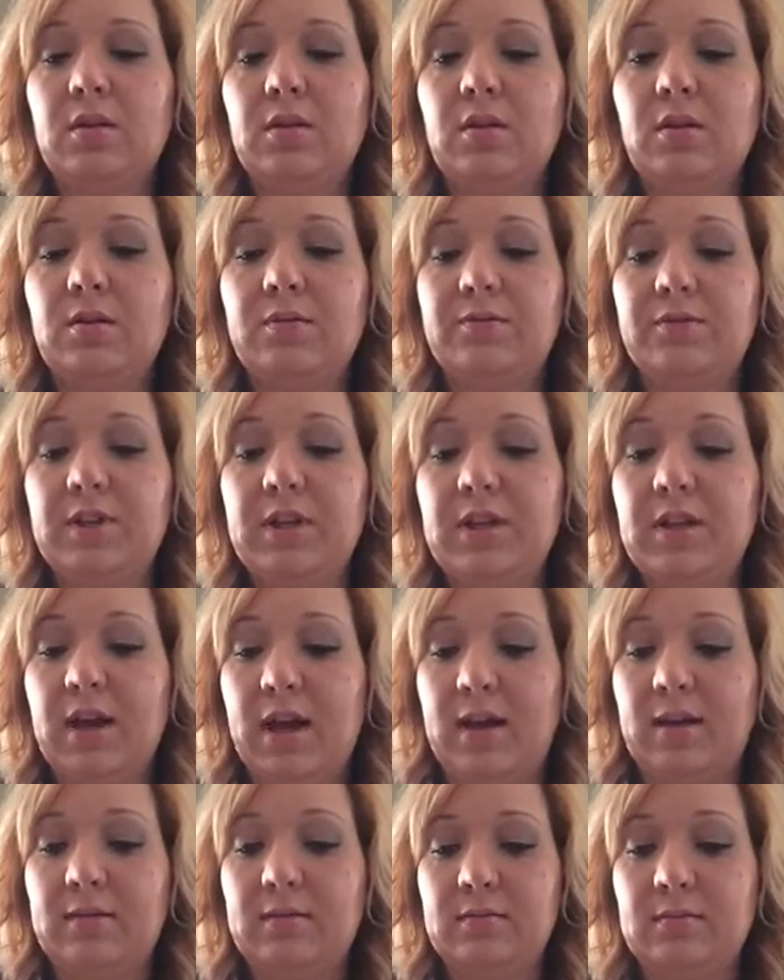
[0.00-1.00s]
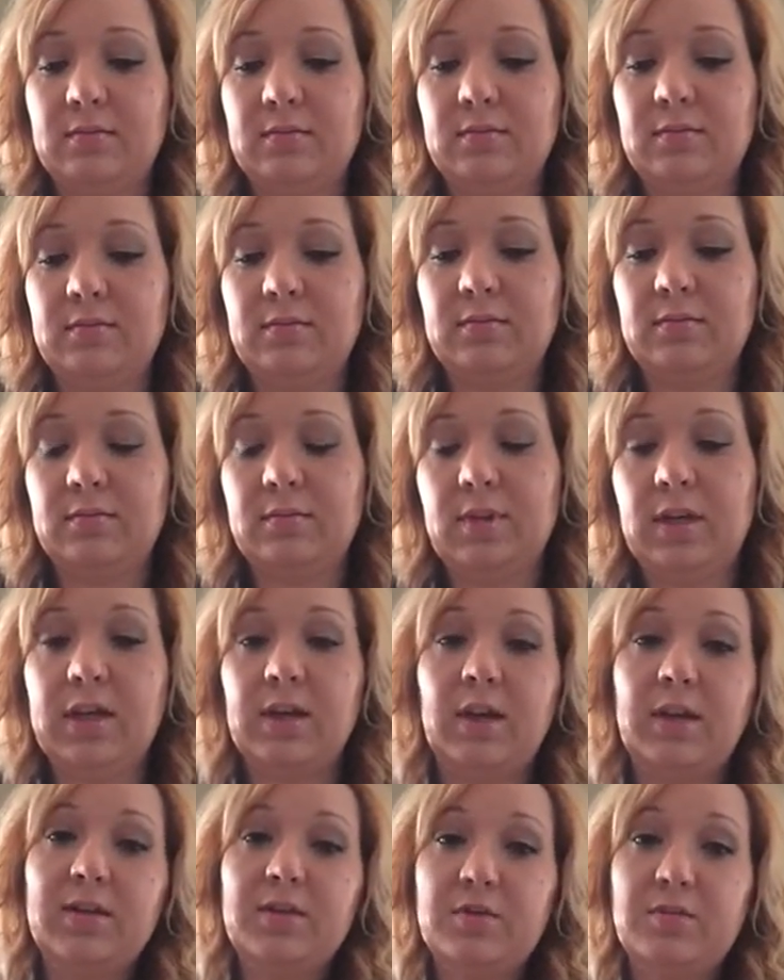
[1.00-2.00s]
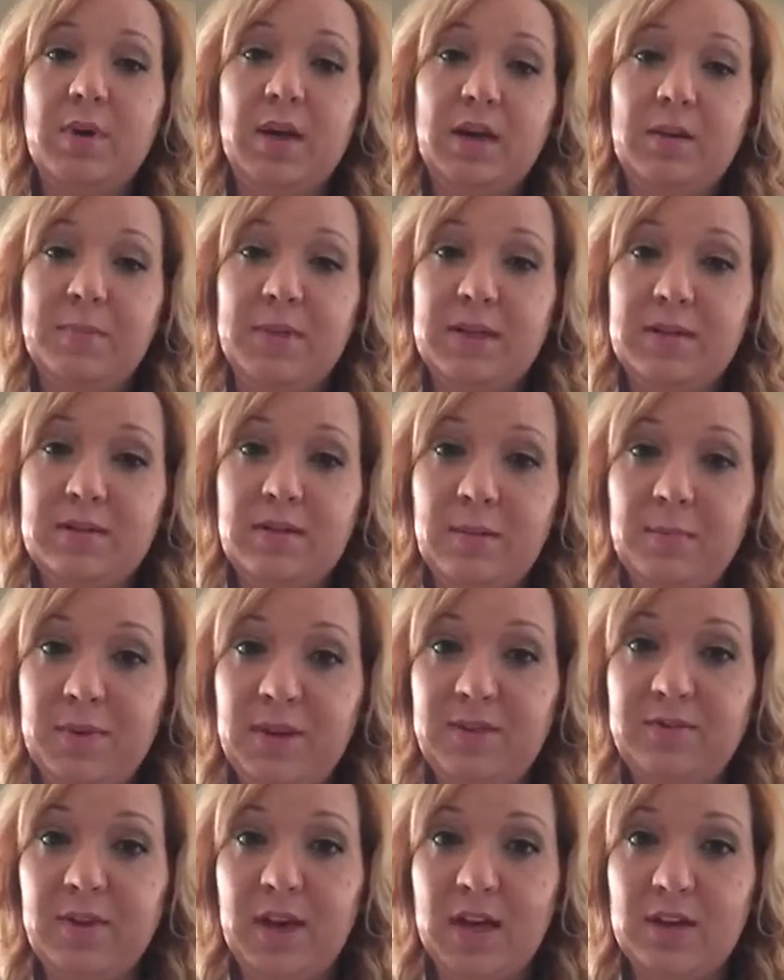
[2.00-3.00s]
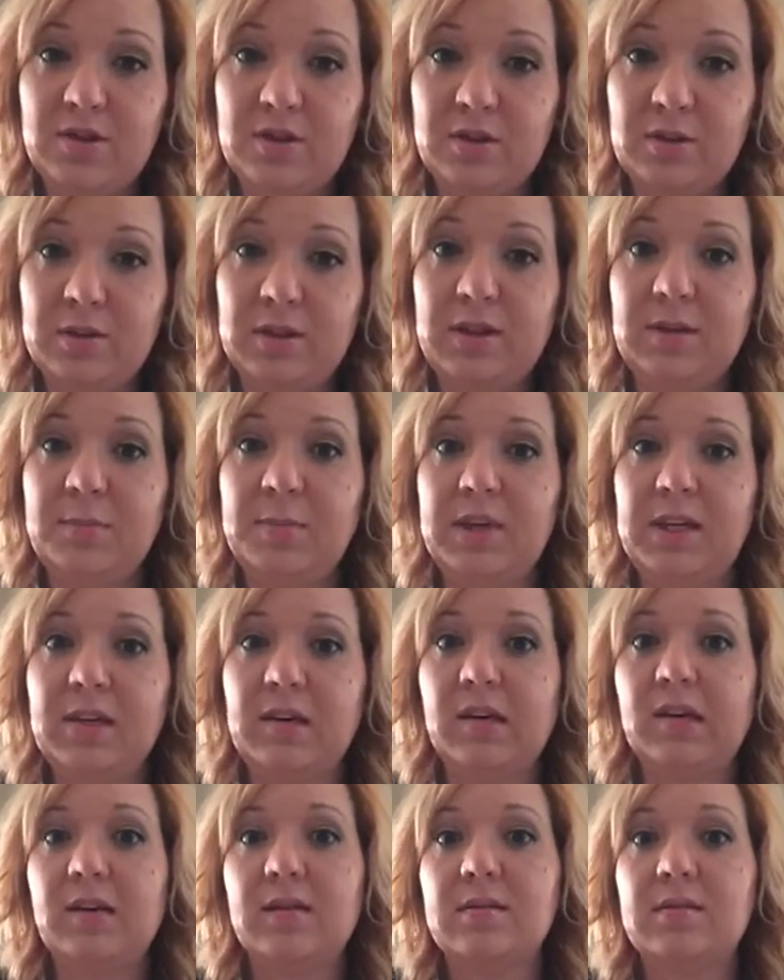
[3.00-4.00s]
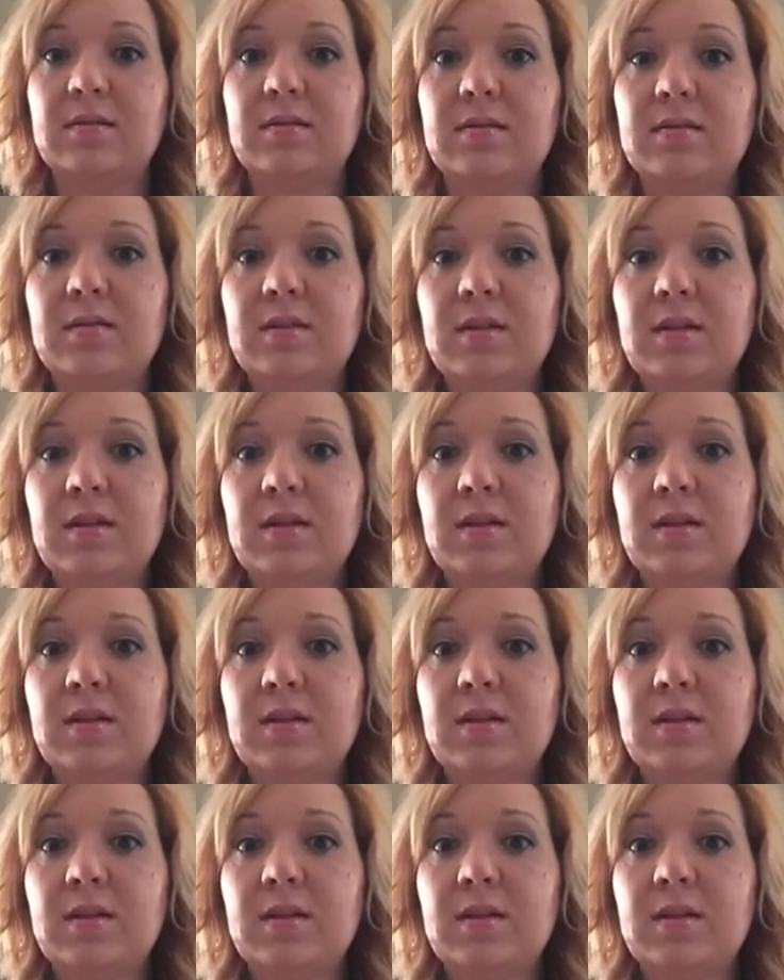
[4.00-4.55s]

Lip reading: hopefully that, I do recommend temping vaginally because